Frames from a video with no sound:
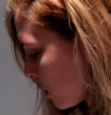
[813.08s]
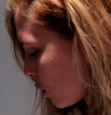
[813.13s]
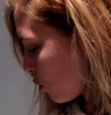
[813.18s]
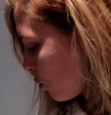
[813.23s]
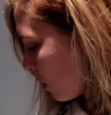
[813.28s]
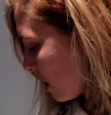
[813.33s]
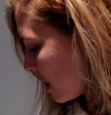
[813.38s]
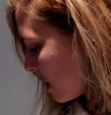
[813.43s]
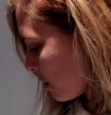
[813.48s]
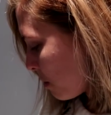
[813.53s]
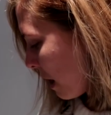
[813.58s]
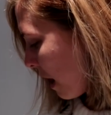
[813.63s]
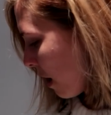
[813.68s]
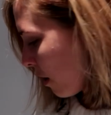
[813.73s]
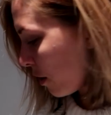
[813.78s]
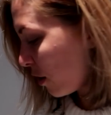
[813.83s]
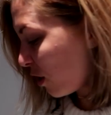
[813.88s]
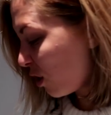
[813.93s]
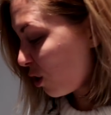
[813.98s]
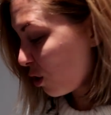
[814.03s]
that stresses me
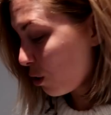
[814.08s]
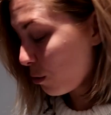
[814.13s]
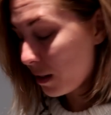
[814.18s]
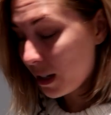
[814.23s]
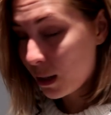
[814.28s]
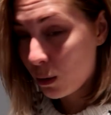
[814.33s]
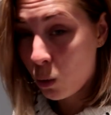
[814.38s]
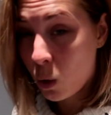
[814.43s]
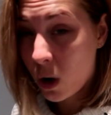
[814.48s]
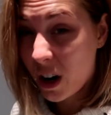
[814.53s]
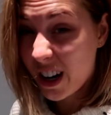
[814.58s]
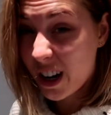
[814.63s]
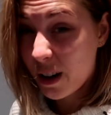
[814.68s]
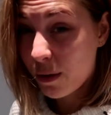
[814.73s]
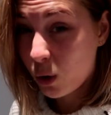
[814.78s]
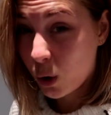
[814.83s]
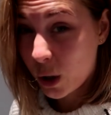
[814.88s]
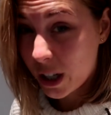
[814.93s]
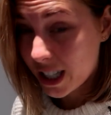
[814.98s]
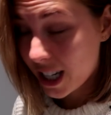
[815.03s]
out and another reason why I
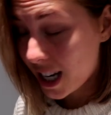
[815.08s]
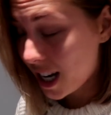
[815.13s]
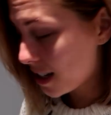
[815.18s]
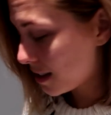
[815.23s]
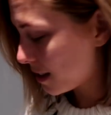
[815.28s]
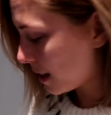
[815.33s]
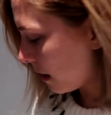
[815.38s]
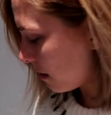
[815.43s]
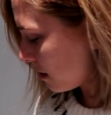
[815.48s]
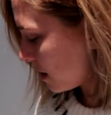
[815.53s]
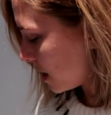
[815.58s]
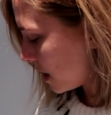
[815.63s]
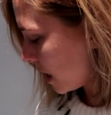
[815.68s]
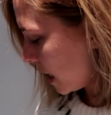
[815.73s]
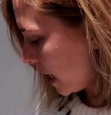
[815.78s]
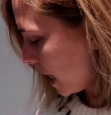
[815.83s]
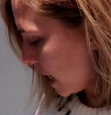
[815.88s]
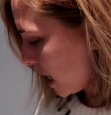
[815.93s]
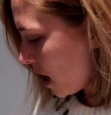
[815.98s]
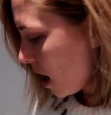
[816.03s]
avoid it. Sounds
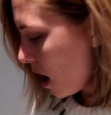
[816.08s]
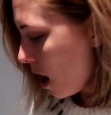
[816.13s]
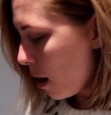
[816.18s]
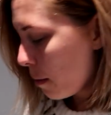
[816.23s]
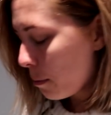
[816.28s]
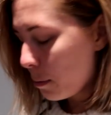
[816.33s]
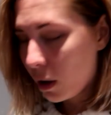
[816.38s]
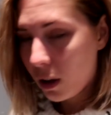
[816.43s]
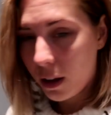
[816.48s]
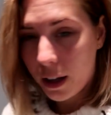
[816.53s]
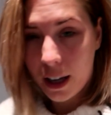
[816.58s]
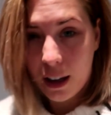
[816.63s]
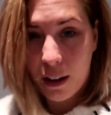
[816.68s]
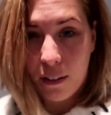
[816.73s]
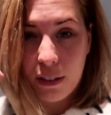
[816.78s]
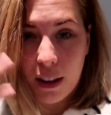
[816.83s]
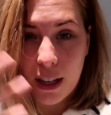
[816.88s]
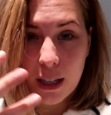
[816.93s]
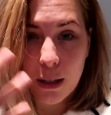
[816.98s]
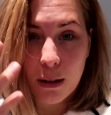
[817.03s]
silly, but like
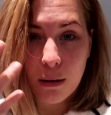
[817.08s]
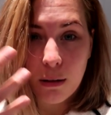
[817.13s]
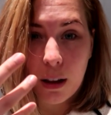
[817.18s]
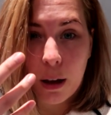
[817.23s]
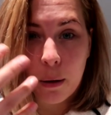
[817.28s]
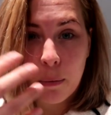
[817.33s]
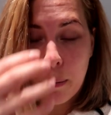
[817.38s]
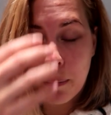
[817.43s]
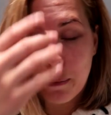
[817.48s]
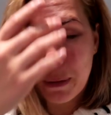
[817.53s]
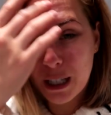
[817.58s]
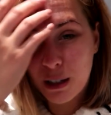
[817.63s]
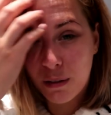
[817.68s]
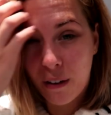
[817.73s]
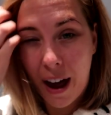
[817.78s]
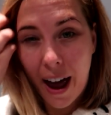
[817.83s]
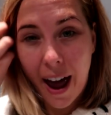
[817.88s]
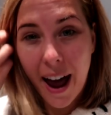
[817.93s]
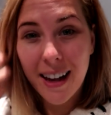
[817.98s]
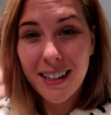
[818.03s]
if there's like a bit of
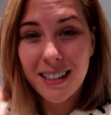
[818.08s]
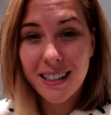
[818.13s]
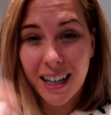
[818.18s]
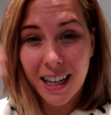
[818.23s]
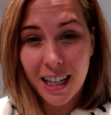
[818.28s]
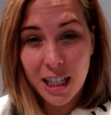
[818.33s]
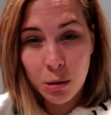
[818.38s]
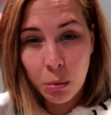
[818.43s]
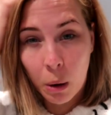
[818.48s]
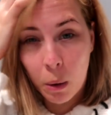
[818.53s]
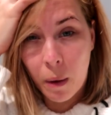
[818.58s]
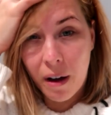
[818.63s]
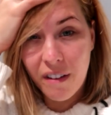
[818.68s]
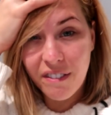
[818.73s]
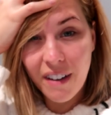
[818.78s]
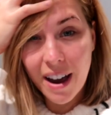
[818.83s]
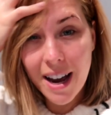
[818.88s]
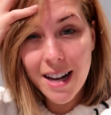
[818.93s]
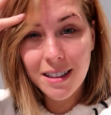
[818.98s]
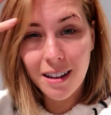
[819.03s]
hair sticking to my
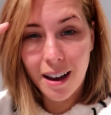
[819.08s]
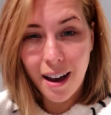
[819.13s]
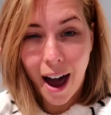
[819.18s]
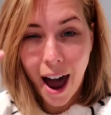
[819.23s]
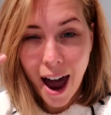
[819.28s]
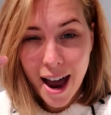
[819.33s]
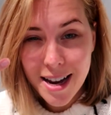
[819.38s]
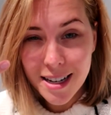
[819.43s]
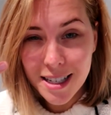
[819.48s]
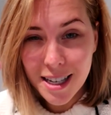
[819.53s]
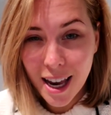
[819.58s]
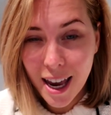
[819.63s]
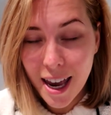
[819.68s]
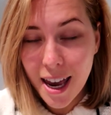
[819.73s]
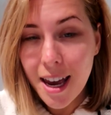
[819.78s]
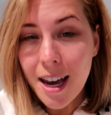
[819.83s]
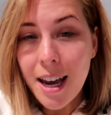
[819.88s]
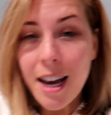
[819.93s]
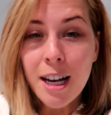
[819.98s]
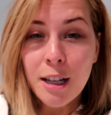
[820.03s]
wet face, I hate
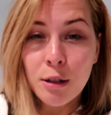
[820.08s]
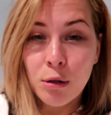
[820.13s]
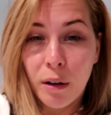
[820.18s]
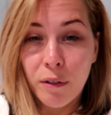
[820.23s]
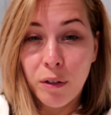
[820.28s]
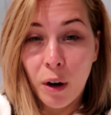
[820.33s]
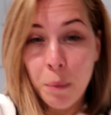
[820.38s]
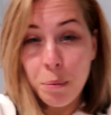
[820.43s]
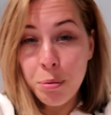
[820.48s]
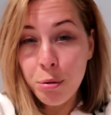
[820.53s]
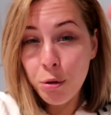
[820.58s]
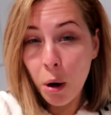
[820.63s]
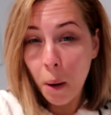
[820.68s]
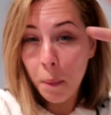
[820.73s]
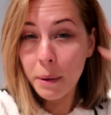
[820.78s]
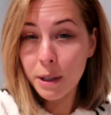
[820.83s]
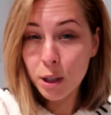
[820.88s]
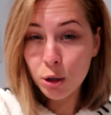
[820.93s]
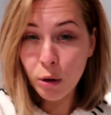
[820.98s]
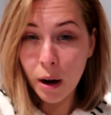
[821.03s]
it. So I've like
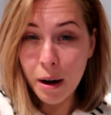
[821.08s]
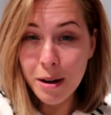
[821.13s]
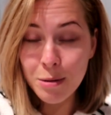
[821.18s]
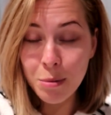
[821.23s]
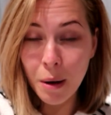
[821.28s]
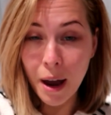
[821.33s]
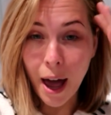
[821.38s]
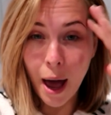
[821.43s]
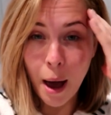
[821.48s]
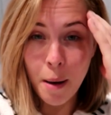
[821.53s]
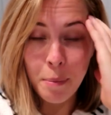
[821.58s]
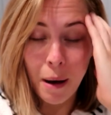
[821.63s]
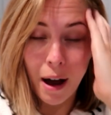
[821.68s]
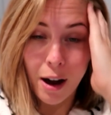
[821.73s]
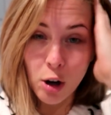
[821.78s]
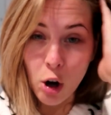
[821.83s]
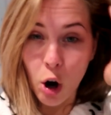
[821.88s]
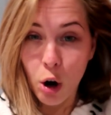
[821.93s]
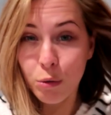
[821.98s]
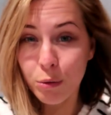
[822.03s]
proper scraped my hair
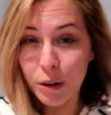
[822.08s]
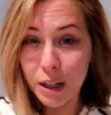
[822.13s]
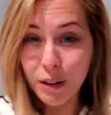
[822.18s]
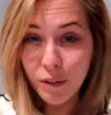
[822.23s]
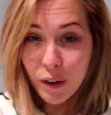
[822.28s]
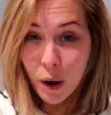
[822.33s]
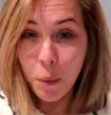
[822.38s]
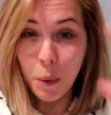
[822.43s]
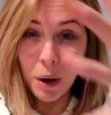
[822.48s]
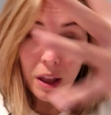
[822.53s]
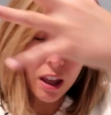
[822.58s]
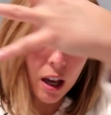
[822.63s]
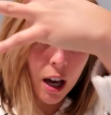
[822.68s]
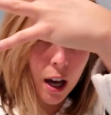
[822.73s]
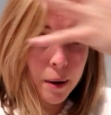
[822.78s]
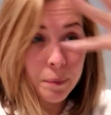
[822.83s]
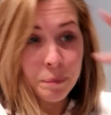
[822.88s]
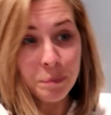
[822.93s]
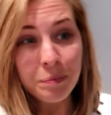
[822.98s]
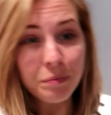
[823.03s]
back, got rid of it with
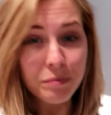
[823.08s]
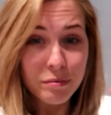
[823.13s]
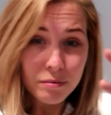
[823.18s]
a